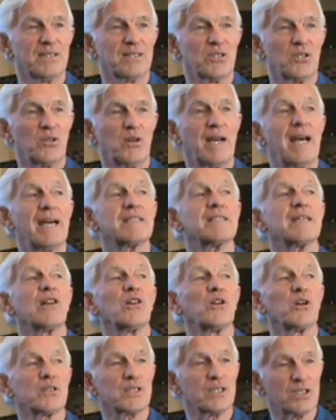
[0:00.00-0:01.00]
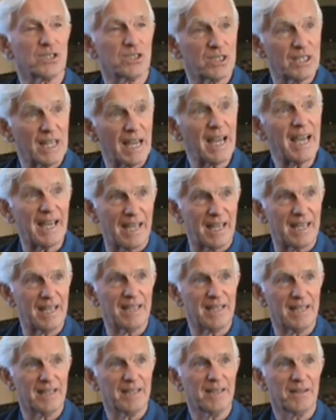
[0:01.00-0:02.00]
So I looked to
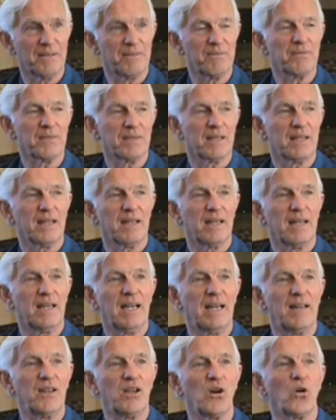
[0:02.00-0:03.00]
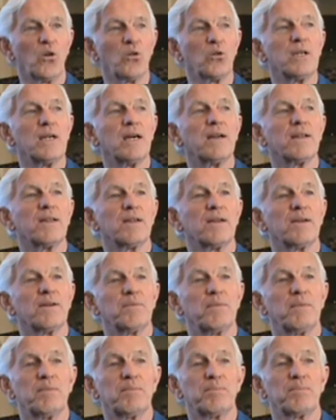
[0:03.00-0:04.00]
stay, and the only
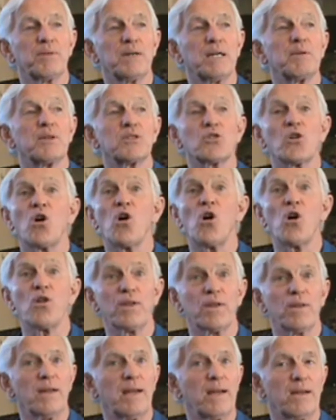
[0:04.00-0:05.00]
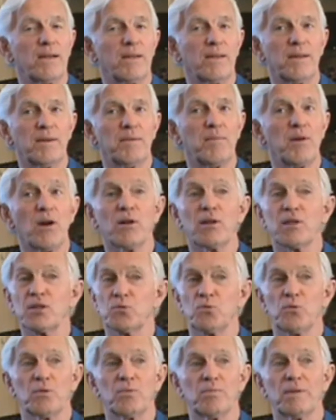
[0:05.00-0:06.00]
other, pretty much all the
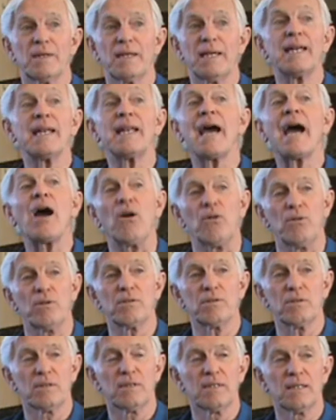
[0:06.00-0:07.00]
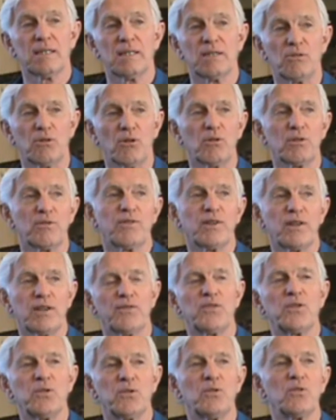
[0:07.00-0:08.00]
Americans were getting out. There were only
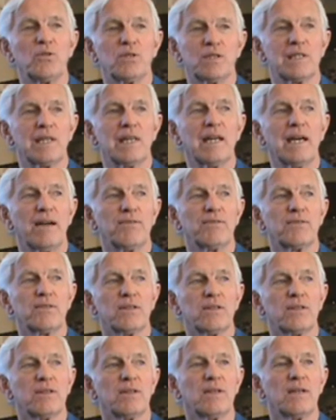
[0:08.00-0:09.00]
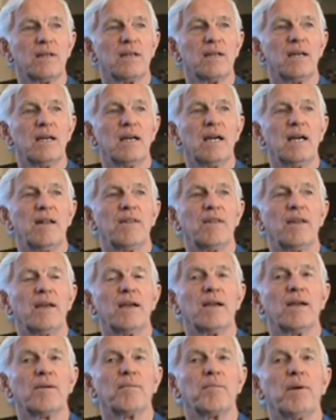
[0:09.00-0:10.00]
very few units left,
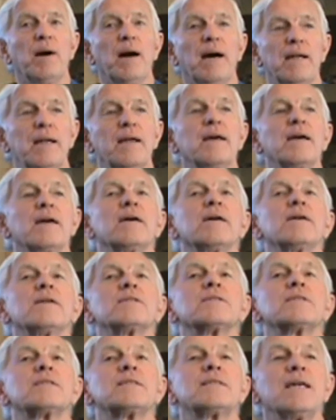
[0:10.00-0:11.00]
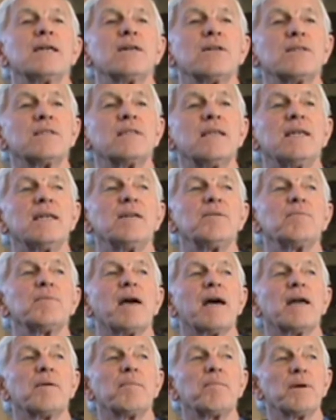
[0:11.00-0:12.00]
but SEAL team
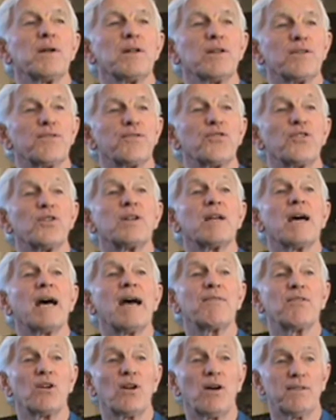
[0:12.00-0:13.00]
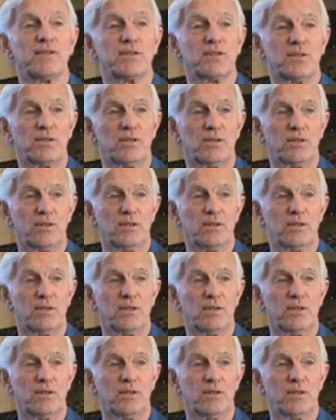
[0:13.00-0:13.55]
had a billet for a diving officer,